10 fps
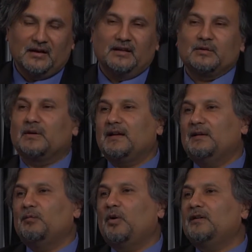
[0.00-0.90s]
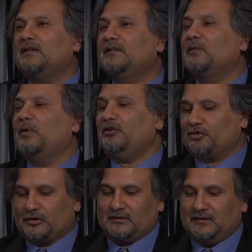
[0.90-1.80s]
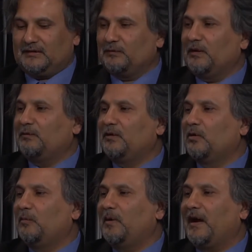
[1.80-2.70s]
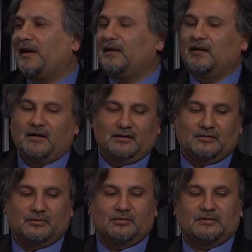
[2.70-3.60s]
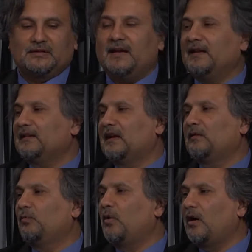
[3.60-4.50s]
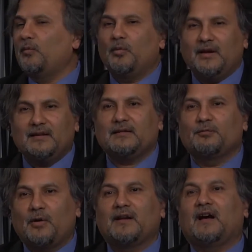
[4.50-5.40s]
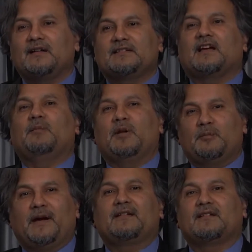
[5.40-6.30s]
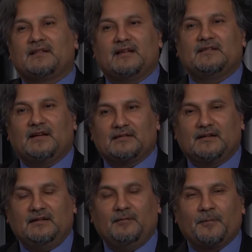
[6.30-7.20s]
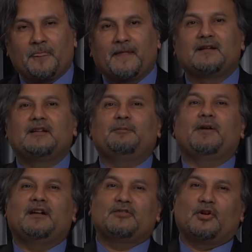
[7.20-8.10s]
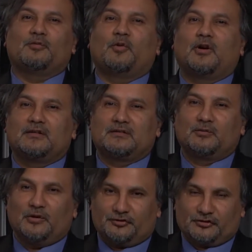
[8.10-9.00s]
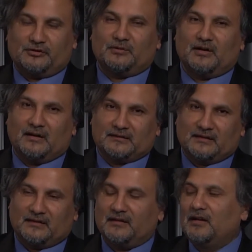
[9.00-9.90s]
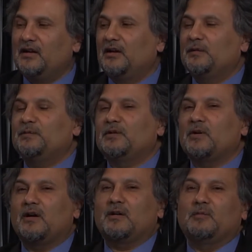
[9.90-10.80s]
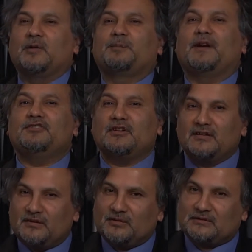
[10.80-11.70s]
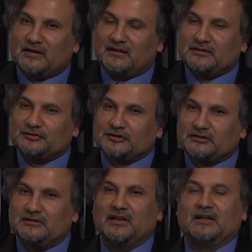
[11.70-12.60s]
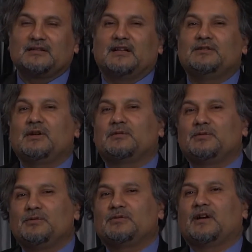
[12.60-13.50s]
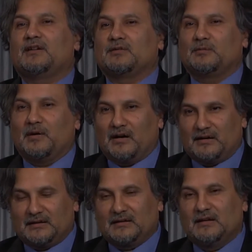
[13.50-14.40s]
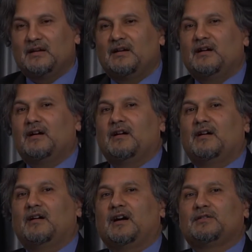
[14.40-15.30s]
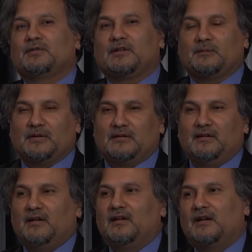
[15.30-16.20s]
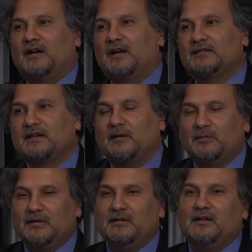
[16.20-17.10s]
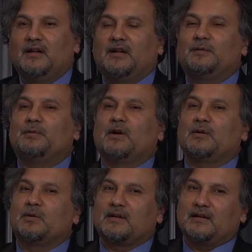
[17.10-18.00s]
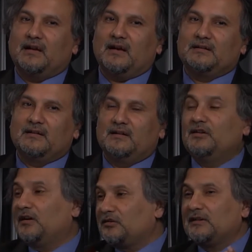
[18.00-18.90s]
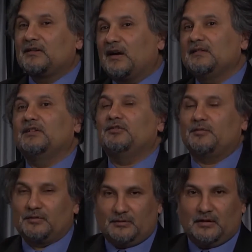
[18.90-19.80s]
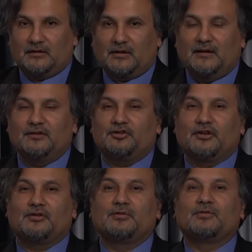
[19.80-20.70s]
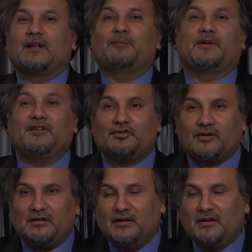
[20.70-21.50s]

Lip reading: So, again, what is the question? This is where we go back to saying that is one ensemble better than the other? It depends on what question you are asking. If you are talking about pressure induced transition, then you have to use isobaric isothermal ensemble. If you are looking at the energy transition due to temperature,